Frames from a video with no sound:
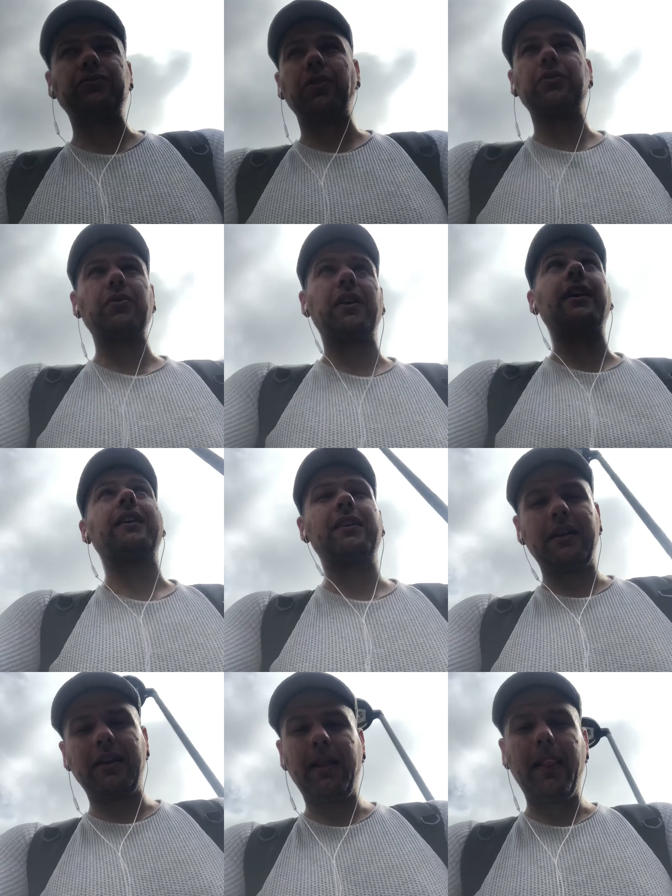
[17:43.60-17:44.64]
talk to her.
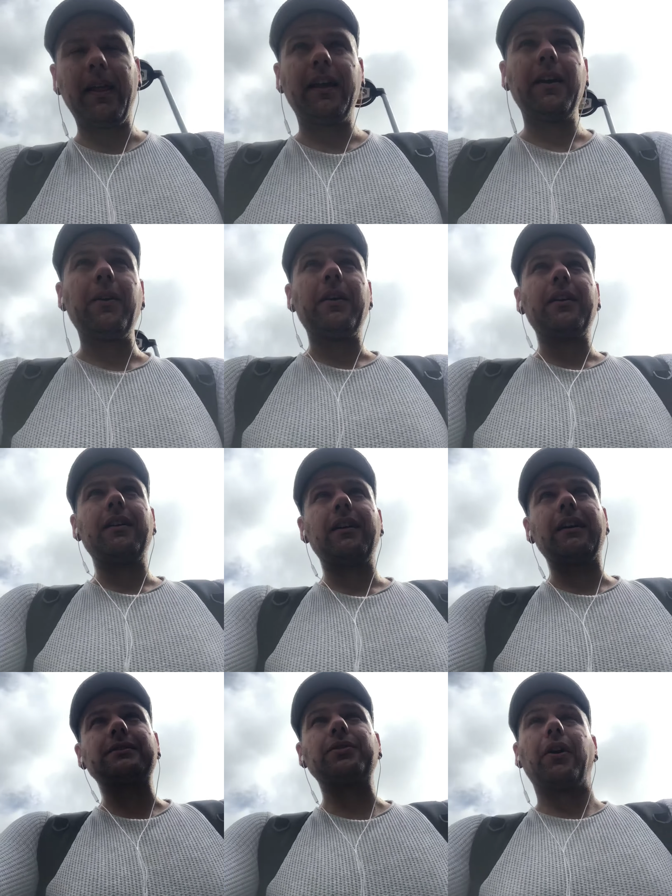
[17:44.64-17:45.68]

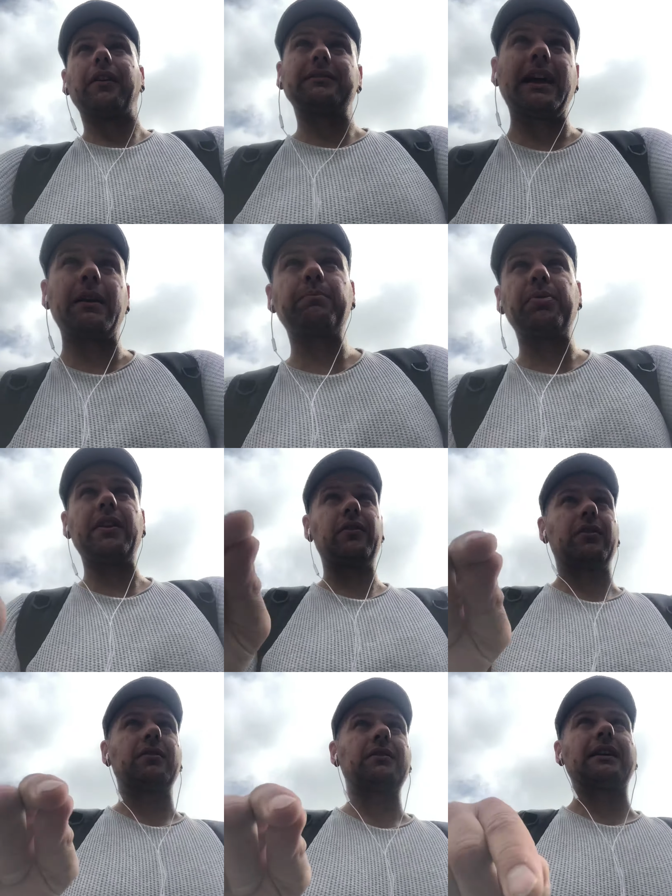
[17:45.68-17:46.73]
So that
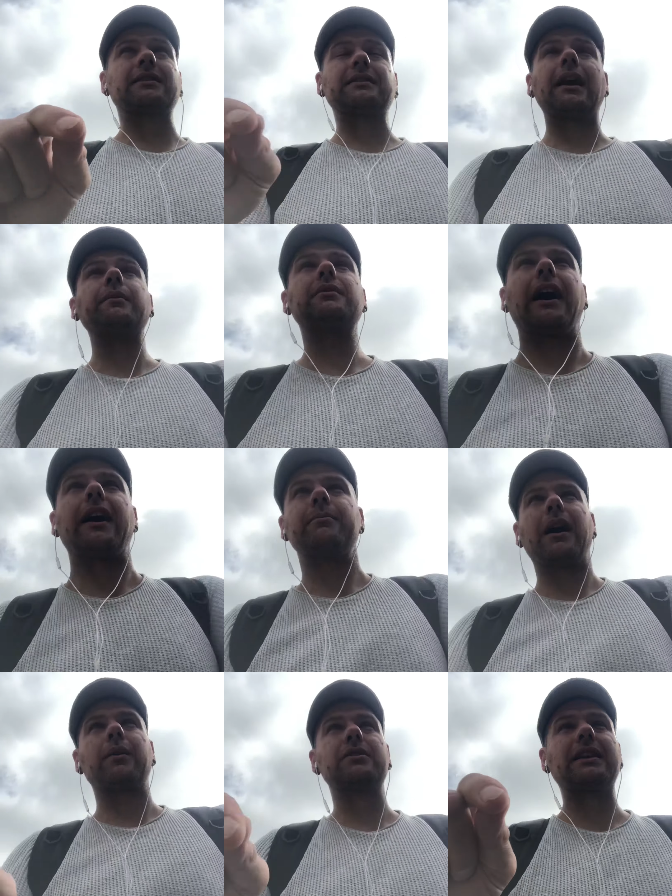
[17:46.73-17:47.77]
period, at the same time,
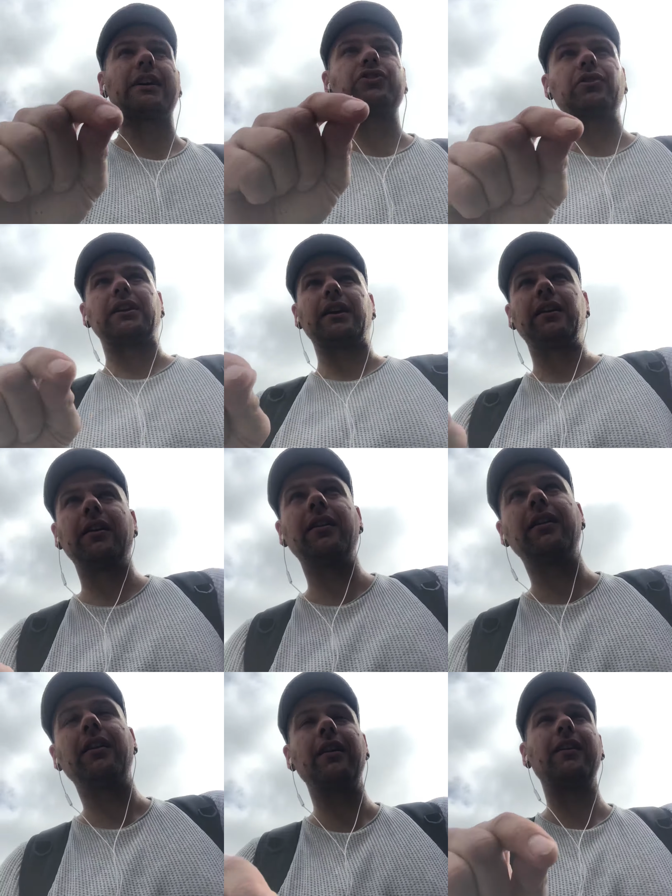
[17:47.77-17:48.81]
I was actually
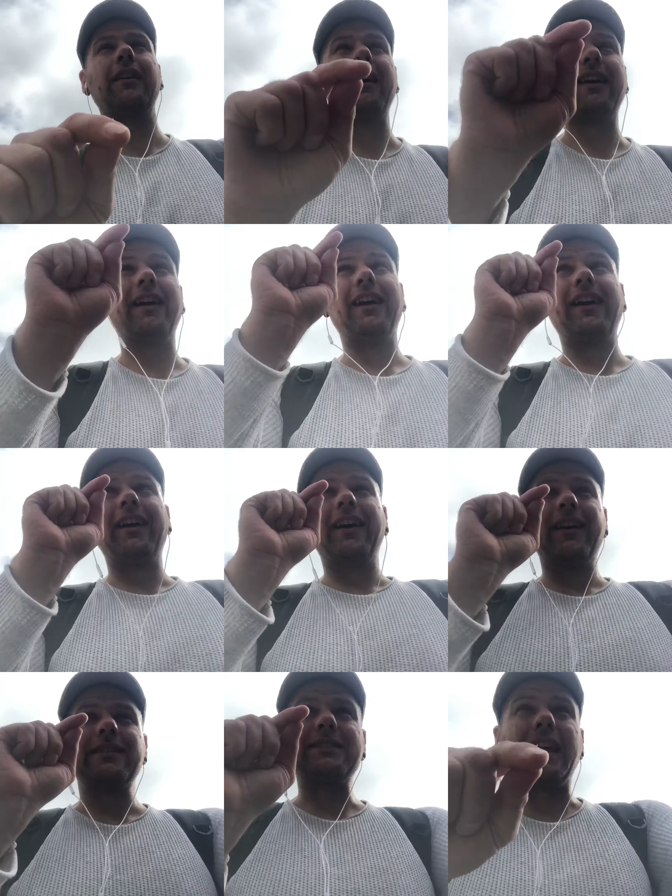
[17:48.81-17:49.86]

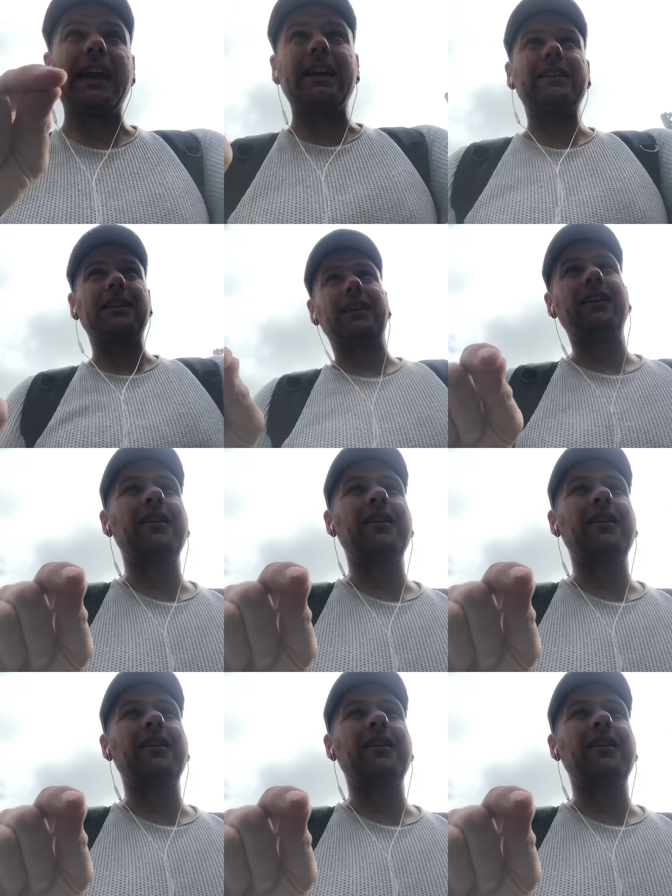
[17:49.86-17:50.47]
dating.